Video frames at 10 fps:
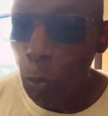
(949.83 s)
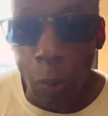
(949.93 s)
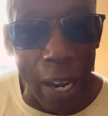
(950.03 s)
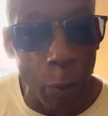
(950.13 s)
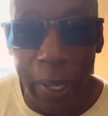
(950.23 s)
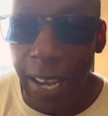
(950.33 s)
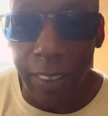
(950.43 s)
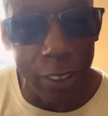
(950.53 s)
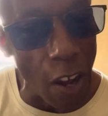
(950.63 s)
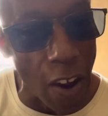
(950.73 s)
Why do we have
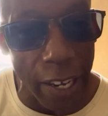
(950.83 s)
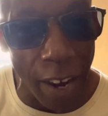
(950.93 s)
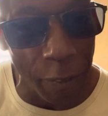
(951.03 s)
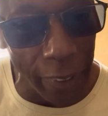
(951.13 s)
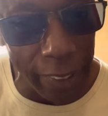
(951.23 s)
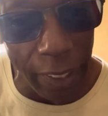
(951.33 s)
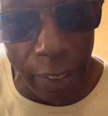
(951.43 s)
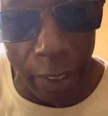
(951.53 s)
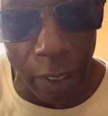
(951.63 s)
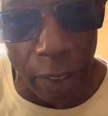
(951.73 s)
to talk ever
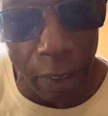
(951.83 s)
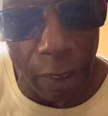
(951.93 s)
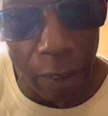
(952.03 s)
again?